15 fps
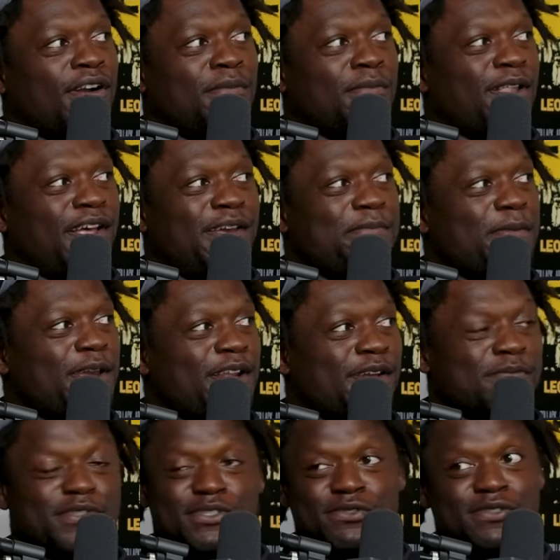I'm like, man,
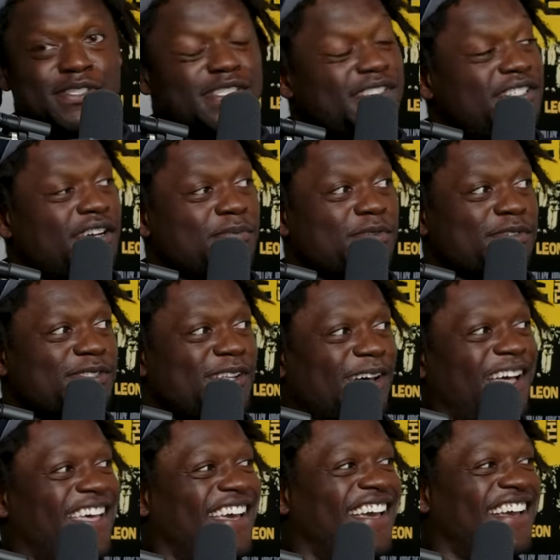I'm gonna shoot these jumpers,
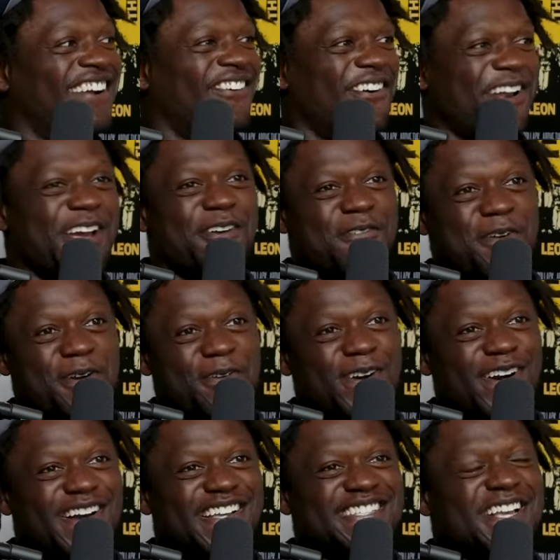whatever it
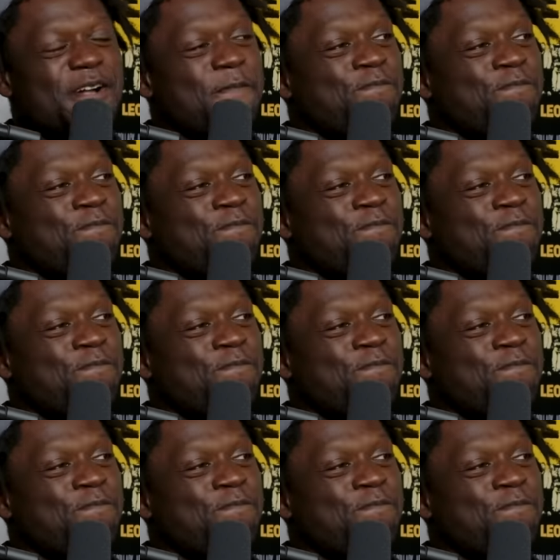was.